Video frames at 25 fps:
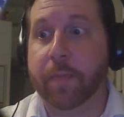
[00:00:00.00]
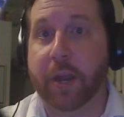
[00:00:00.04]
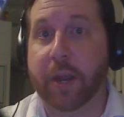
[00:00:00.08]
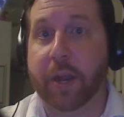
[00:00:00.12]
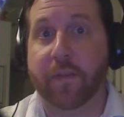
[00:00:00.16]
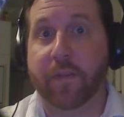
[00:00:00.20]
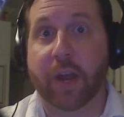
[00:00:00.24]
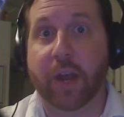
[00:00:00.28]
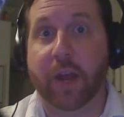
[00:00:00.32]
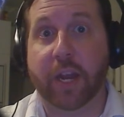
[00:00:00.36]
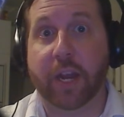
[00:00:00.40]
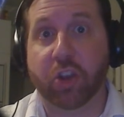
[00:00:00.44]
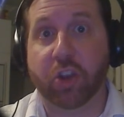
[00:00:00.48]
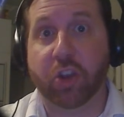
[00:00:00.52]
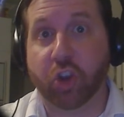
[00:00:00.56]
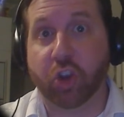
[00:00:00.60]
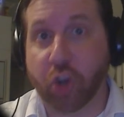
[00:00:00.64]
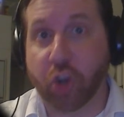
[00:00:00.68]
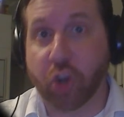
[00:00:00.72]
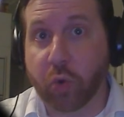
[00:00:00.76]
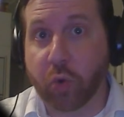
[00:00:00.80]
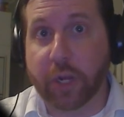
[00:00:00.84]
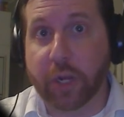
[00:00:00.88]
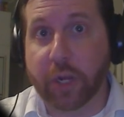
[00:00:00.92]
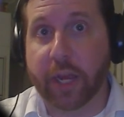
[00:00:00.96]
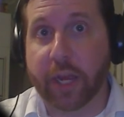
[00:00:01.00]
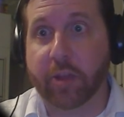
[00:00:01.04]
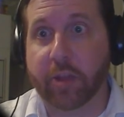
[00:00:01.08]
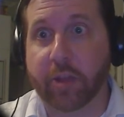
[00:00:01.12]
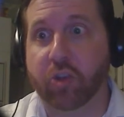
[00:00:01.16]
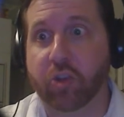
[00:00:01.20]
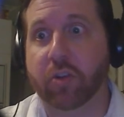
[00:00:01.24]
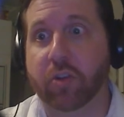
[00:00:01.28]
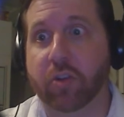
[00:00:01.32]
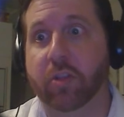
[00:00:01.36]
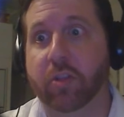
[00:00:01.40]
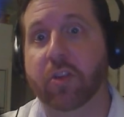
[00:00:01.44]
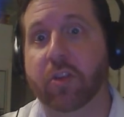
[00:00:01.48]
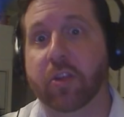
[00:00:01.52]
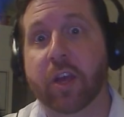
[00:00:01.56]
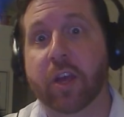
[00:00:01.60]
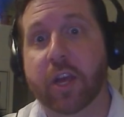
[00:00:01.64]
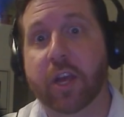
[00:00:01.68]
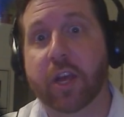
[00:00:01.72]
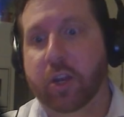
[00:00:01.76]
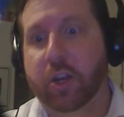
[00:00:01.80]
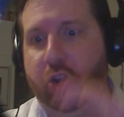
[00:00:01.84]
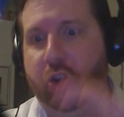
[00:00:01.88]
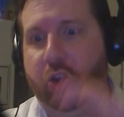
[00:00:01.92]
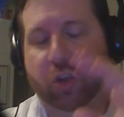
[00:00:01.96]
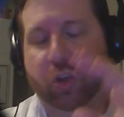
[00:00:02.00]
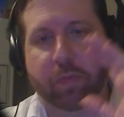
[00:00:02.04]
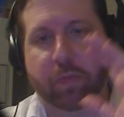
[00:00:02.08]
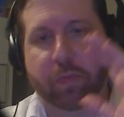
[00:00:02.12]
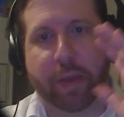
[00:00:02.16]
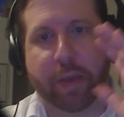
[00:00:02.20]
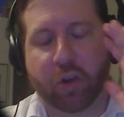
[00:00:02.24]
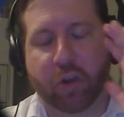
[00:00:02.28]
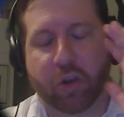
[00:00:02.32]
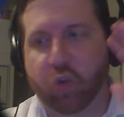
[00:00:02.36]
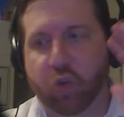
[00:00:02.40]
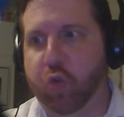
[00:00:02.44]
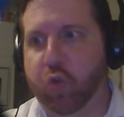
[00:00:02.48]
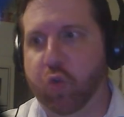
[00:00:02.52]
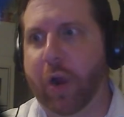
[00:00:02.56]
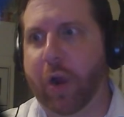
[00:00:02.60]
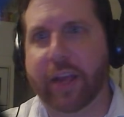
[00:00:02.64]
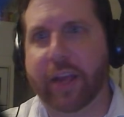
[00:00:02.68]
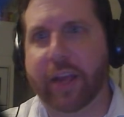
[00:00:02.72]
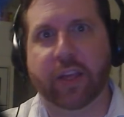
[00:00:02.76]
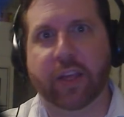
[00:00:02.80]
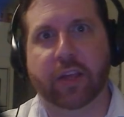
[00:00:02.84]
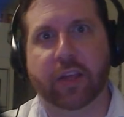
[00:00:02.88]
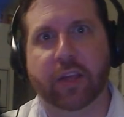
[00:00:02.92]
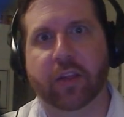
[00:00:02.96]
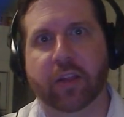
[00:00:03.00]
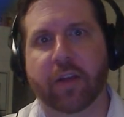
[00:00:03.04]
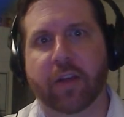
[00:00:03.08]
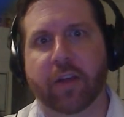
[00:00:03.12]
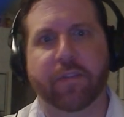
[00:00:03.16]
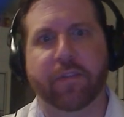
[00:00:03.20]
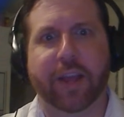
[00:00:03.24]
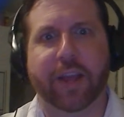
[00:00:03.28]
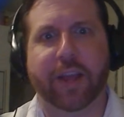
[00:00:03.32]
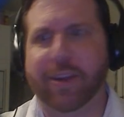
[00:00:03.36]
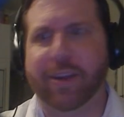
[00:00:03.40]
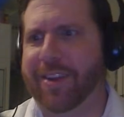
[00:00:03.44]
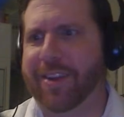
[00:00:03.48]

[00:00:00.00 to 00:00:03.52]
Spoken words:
and you've got Ingenuity Engines to just make crazy stuff, like,